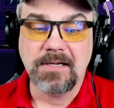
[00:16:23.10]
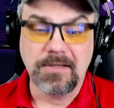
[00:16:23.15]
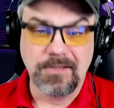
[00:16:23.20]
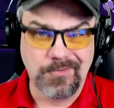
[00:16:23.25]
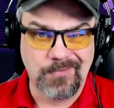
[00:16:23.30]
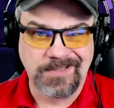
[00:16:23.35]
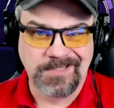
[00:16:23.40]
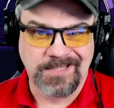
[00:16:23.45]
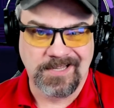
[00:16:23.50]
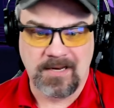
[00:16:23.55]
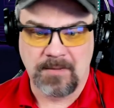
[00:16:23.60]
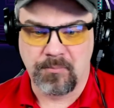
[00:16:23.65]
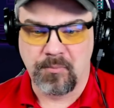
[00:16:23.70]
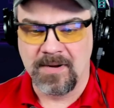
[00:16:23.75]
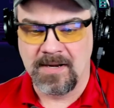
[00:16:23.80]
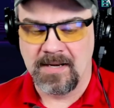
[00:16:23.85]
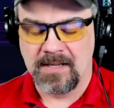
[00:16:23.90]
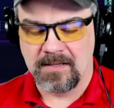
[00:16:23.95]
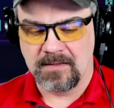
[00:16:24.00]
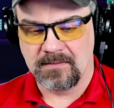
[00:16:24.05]
who ended up
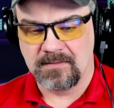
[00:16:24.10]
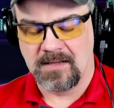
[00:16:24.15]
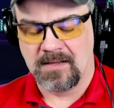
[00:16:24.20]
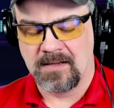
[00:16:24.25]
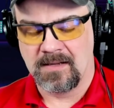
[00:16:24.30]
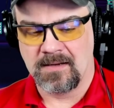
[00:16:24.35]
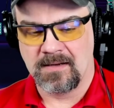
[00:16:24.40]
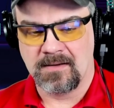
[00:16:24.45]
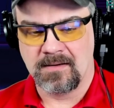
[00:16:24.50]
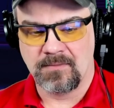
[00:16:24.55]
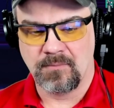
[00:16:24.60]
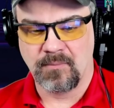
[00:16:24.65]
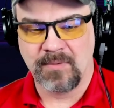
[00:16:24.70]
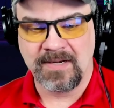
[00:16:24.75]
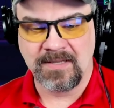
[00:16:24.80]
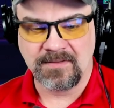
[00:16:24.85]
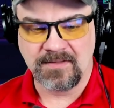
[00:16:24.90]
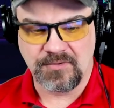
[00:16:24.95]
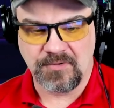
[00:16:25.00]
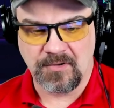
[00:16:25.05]
winning uh,
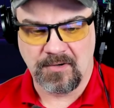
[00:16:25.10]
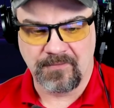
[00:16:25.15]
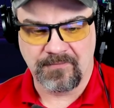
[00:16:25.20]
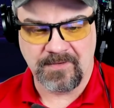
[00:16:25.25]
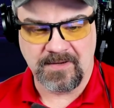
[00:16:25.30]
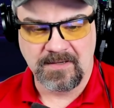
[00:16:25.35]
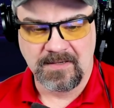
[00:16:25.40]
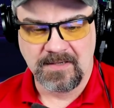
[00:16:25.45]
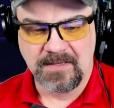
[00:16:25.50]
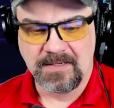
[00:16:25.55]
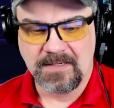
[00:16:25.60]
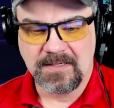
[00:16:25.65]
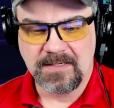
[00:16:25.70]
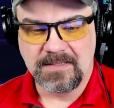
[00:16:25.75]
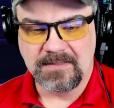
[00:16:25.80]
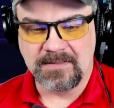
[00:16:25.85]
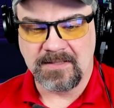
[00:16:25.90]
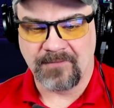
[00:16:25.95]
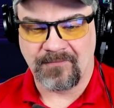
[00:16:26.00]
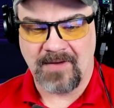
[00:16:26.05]
winning the trophy
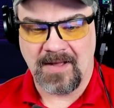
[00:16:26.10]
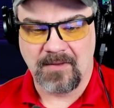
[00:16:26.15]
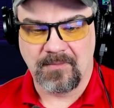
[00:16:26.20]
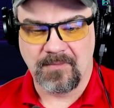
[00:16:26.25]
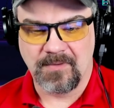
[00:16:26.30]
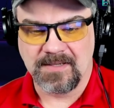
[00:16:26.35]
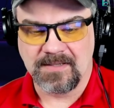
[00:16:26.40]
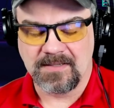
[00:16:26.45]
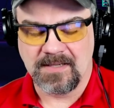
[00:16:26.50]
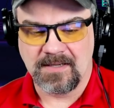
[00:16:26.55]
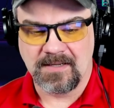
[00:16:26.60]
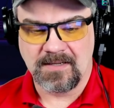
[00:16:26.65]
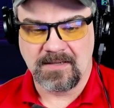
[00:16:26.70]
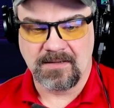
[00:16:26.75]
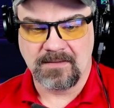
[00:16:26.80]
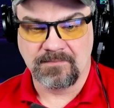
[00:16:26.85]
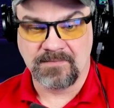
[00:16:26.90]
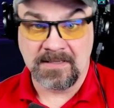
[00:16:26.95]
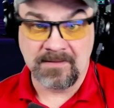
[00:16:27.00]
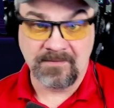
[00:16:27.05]
the following
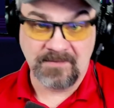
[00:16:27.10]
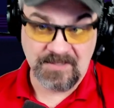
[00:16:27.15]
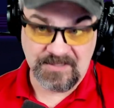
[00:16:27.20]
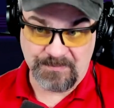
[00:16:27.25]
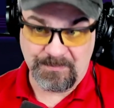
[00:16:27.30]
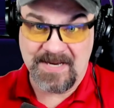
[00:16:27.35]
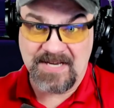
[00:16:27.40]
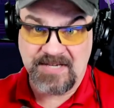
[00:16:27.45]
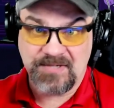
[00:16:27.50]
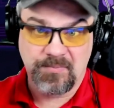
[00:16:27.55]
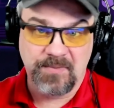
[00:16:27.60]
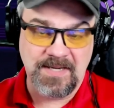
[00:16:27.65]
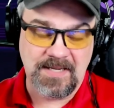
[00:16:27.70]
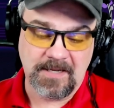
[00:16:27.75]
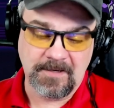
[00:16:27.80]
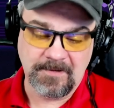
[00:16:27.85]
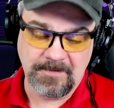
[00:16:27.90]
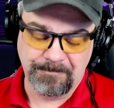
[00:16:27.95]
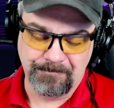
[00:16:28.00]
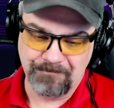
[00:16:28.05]
uh, this past
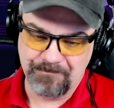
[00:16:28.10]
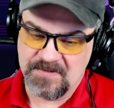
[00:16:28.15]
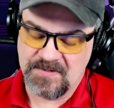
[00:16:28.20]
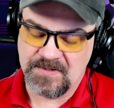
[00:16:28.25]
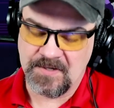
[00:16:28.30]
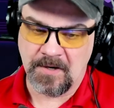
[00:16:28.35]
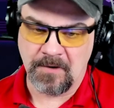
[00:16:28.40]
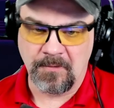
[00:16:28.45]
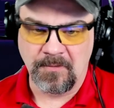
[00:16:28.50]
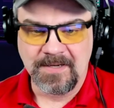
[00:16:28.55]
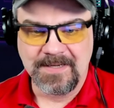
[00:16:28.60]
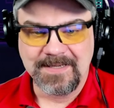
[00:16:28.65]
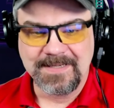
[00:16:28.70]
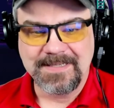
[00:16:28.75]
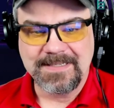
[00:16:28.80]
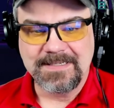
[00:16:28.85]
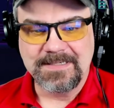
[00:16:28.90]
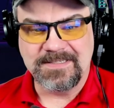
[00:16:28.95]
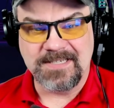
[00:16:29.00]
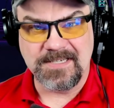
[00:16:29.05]
weekend. So
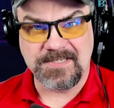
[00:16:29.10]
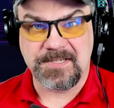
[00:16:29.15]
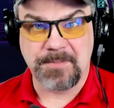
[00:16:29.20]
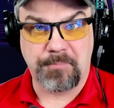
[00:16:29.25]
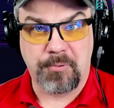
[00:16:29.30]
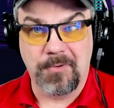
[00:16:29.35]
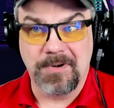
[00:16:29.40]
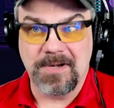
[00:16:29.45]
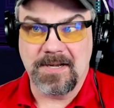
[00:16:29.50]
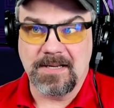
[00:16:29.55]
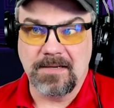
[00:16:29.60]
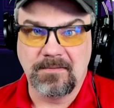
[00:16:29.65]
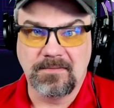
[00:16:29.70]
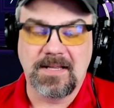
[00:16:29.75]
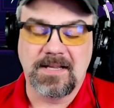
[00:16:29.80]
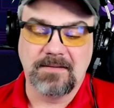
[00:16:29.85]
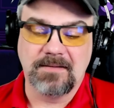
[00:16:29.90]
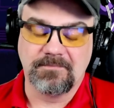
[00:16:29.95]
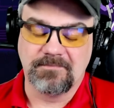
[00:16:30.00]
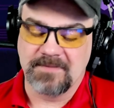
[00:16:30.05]
disappointing
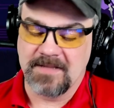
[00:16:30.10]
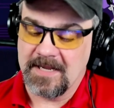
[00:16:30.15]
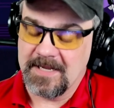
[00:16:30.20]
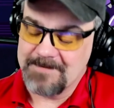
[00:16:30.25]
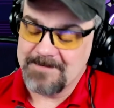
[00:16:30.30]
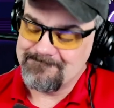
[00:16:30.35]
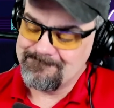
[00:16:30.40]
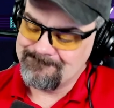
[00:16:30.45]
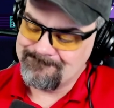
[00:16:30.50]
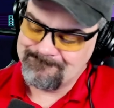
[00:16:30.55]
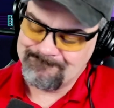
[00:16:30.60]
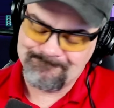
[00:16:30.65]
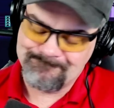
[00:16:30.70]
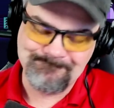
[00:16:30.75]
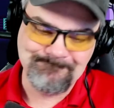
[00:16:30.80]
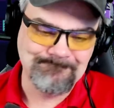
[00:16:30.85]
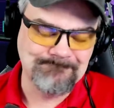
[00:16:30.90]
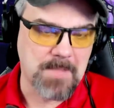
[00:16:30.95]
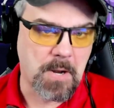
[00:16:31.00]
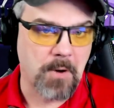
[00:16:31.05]
that that
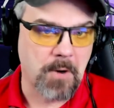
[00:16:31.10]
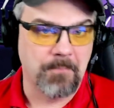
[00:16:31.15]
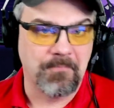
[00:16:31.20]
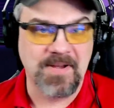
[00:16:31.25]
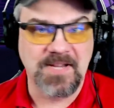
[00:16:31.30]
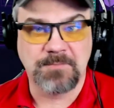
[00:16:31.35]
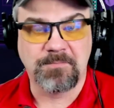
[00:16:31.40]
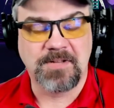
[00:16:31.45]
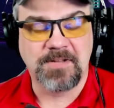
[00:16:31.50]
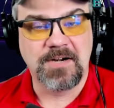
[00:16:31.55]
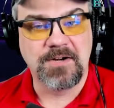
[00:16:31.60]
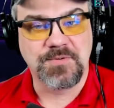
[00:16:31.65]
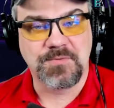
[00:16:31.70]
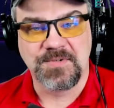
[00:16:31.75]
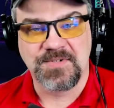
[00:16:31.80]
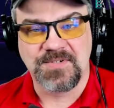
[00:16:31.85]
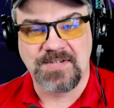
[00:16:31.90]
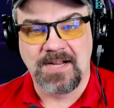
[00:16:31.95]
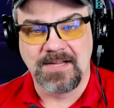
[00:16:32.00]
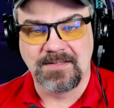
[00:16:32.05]
our best players
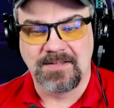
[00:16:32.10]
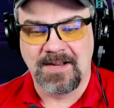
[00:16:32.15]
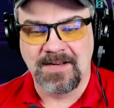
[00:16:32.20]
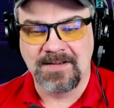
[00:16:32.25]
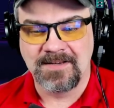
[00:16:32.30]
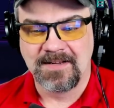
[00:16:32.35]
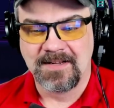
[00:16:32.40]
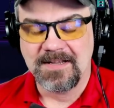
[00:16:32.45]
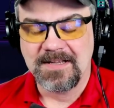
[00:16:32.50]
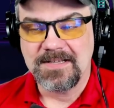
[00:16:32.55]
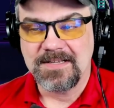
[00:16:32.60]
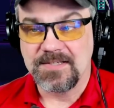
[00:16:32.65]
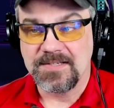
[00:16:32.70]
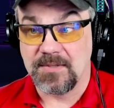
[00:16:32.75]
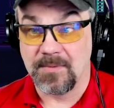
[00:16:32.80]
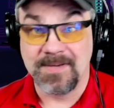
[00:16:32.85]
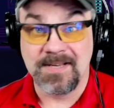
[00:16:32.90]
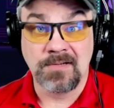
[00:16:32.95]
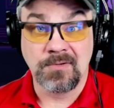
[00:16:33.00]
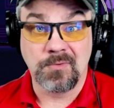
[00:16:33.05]
were sidelined,
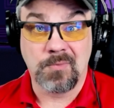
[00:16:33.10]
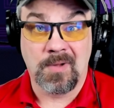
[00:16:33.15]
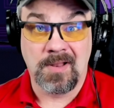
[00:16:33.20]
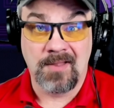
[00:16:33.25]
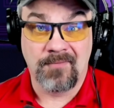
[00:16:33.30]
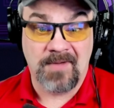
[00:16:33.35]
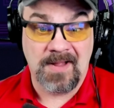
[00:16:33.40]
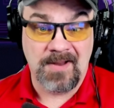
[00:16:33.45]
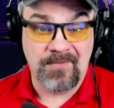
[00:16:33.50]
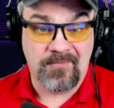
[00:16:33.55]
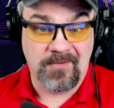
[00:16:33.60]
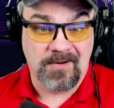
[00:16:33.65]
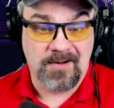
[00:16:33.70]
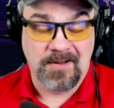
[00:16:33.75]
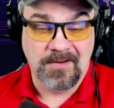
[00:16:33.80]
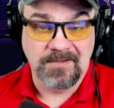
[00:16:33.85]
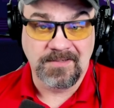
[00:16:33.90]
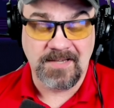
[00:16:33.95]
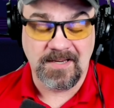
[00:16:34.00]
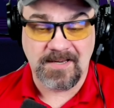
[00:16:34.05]
so we didn't qualify for
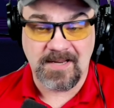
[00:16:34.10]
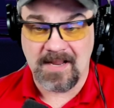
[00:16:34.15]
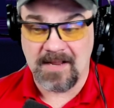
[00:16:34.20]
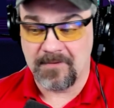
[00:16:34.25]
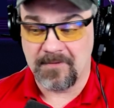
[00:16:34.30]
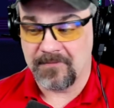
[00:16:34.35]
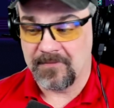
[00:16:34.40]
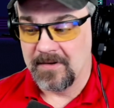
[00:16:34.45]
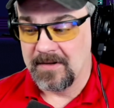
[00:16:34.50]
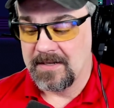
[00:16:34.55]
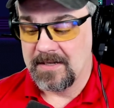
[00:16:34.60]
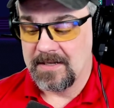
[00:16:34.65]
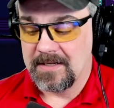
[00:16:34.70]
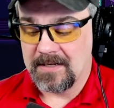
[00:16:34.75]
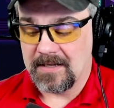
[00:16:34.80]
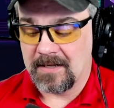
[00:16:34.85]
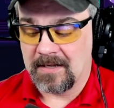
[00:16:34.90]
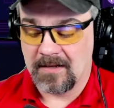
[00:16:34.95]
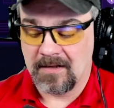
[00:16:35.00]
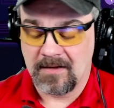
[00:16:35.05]
CONCACAF
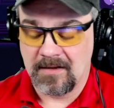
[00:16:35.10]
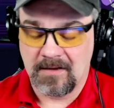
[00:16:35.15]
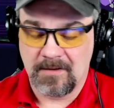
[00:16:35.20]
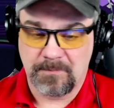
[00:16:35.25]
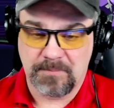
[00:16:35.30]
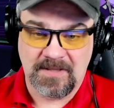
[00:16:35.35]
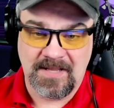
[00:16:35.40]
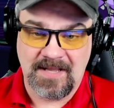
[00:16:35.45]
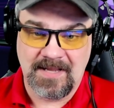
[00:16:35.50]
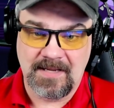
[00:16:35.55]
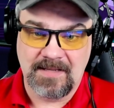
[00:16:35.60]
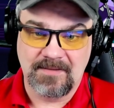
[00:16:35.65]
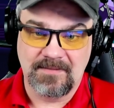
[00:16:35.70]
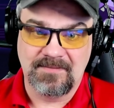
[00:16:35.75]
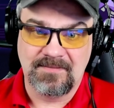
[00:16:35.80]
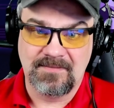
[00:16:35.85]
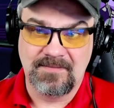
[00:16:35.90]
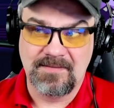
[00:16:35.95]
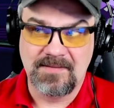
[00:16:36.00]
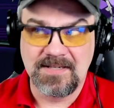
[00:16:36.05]
uh, play
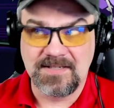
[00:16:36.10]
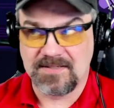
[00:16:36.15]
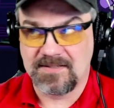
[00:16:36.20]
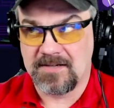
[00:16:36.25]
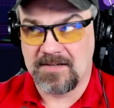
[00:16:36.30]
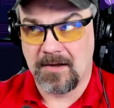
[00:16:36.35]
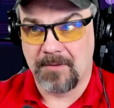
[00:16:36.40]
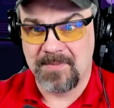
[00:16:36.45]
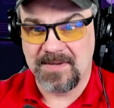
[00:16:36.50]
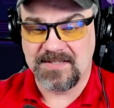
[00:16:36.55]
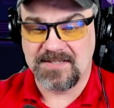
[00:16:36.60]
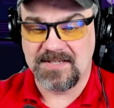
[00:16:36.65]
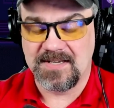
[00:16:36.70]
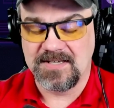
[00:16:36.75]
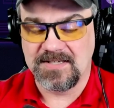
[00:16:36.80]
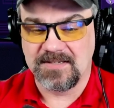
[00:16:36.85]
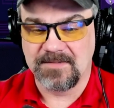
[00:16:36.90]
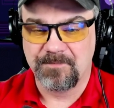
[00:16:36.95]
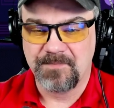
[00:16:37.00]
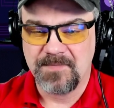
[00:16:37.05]
this coming
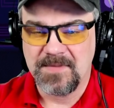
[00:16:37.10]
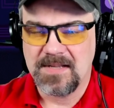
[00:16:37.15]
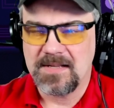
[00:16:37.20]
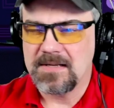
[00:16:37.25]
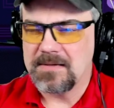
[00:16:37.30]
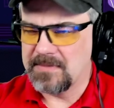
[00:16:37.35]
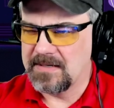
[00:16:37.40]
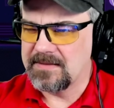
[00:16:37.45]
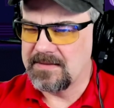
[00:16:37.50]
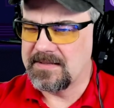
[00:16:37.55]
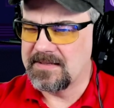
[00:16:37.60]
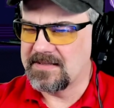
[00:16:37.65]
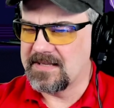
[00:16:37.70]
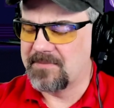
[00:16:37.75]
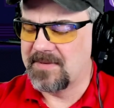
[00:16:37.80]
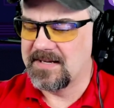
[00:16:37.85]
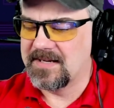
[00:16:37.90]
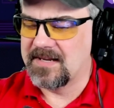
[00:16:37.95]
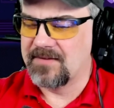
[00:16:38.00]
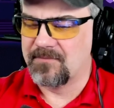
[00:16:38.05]
season. But I think that
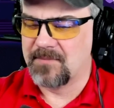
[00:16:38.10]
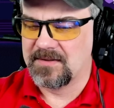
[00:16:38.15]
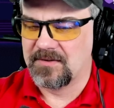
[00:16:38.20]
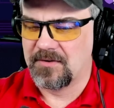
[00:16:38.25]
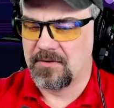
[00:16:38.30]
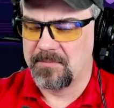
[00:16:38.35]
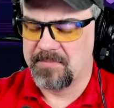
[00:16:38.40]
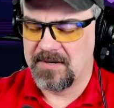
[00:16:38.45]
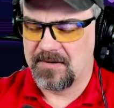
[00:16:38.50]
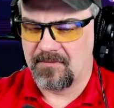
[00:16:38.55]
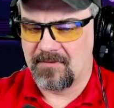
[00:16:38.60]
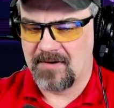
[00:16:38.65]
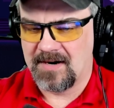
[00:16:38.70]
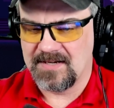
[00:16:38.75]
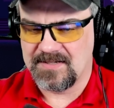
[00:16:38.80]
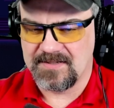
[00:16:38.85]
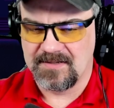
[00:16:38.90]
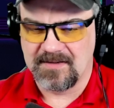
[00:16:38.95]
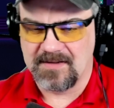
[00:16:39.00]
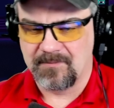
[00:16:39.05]
might give them a little bit of
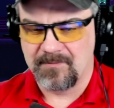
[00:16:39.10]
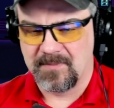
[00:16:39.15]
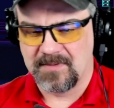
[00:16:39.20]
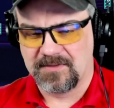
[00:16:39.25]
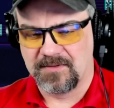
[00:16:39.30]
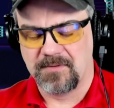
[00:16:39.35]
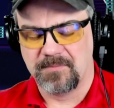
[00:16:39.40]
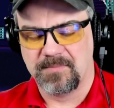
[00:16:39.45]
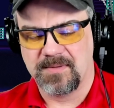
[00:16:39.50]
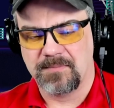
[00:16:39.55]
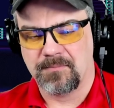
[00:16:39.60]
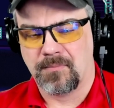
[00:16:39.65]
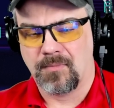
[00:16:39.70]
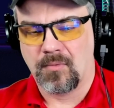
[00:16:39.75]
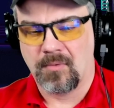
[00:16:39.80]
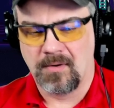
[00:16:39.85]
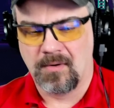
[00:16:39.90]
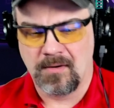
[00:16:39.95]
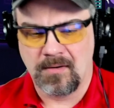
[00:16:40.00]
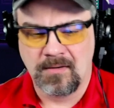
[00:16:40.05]
rest and give them a little bit
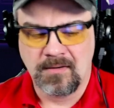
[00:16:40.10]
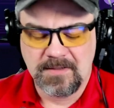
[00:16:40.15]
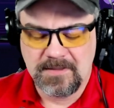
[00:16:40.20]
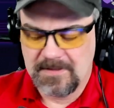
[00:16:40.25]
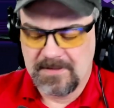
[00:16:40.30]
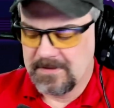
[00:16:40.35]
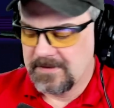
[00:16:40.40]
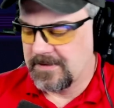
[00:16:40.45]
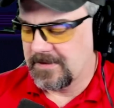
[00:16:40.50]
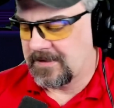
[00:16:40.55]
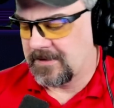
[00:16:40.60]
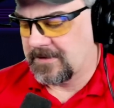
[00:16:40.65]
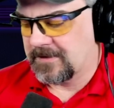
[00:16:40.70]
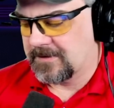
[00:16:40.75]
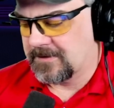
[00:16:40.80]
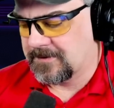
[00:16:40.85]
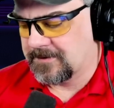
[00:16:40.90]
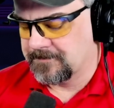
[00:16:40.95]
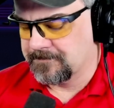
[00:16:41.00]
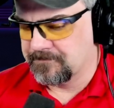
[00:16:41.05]
more
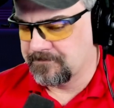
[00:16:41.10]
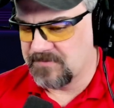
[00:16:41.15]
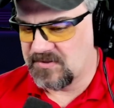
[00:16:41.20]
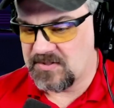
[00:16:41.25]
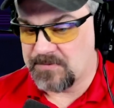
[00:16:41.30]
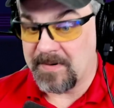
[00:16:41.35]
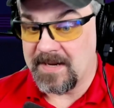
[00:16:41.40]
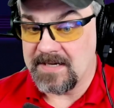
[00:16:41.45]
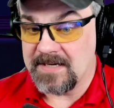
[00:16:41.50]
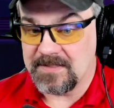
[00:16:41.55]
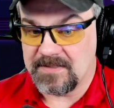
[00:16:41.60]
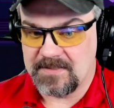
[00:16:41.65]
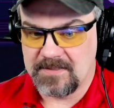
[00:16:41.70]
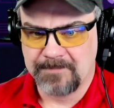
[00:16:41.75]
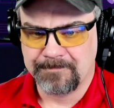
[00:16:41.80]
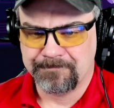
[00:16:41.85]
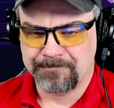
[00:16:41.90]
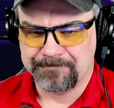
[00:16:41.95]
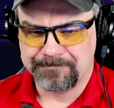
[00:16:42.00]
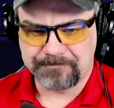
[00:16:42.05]
um, space
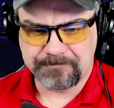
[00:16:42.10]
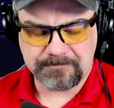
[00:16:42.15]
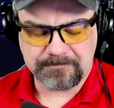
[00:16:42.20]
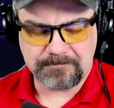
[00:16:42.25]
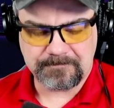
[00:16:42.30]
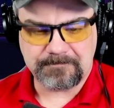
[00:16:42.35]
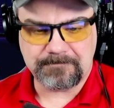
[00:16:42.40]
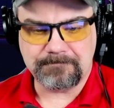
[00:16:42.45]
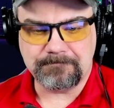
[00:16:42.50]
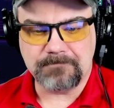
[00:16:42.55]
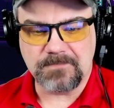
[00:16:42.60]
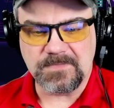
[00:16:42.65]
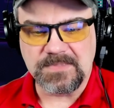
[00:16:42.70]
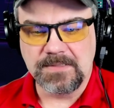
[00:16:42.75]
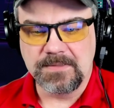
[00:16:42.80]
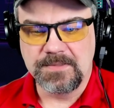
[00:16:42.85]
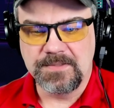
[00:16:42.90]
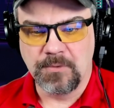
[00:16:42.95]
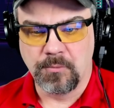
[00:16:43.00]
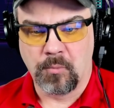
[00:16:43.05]

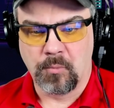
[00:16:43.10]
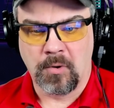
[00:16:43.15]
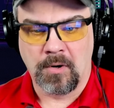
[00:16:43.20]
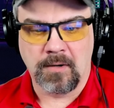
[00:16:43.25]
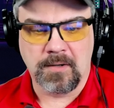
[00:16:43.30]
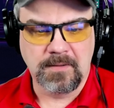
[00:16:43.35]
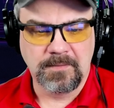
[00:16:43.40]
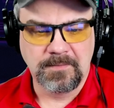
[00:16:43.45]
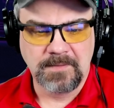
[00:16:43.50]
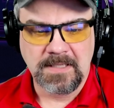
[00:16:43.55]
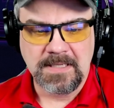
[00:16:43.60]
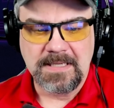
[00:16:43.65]
to work.